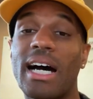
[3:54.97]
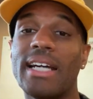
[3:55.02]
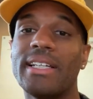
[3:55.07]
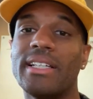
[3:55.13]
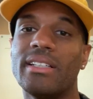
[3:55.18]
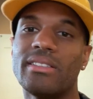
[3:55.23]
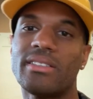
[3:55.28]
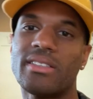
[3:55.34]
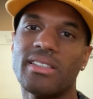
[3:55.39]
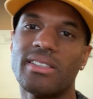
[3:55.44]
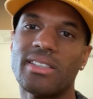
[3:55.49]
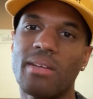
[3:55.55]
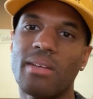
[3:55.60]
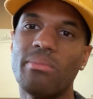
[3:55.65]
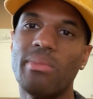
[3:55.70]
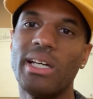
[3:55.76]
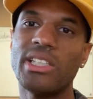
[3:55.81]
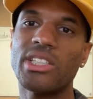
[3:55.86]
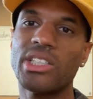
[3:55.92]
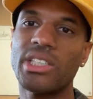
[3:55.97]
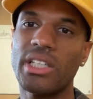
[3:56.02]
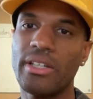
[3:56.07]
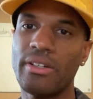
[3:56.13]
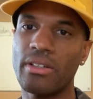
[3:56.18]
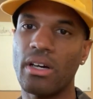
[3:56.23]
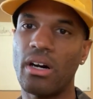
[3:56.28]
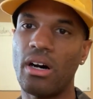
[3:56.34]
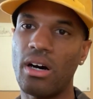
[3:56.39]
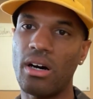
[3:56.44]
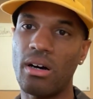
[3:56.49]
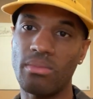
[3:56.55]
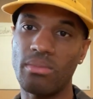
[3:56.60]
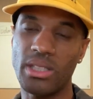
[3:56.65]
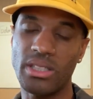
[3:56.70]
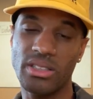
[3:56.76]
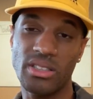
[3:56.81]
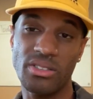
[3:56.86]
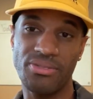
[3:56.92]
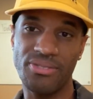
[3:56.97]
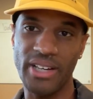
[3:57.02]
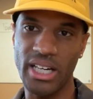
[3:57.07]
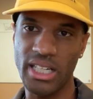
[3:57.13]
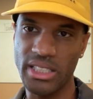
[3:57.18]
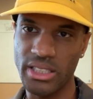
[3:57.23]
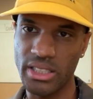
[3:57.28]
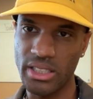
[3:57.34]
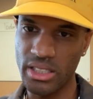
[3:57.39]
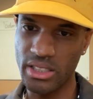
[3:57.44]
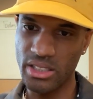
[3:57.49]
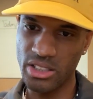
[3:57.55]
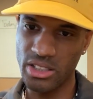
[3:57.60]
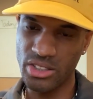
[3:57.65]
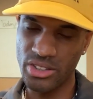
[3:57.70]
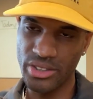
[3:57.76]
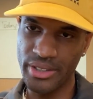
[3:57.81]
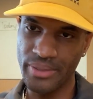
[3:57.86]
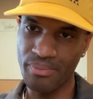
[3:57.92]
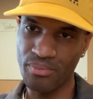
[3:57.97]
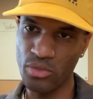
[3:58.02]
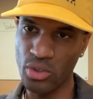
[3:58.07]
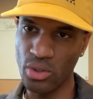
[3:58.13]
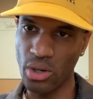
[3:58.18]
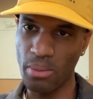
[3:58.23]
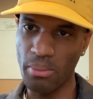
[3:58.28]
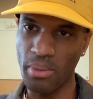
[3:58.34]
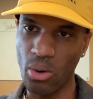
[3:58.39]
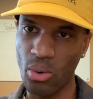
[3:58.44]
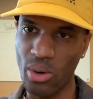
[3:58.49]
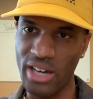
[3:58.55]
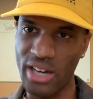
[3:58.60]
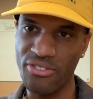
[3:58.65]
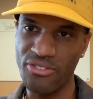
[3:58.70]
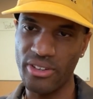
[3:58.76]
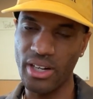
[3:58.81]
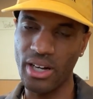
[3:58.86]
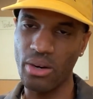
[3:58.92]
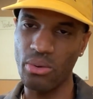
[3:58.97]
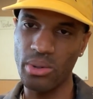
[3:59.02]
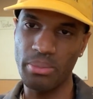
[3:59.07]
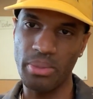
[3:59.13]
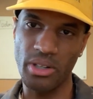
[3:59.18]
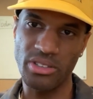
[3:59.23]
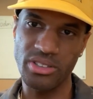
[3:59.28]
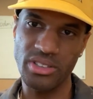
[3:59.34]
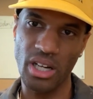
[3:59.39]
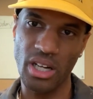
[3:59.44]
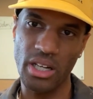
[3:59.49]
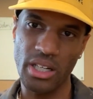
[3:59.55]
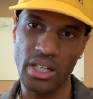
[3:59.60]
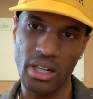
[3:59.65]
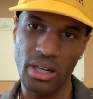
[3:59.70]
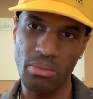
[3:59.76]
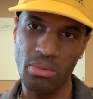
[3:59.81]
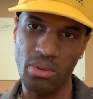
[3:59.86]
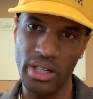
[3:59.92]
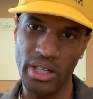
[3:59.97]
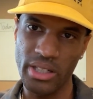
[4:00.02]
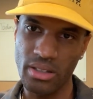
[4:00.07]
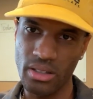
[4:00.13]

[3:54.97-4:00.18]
audience, as I mentioned, um, is the fashion industry. You know, my wife and I, we both started up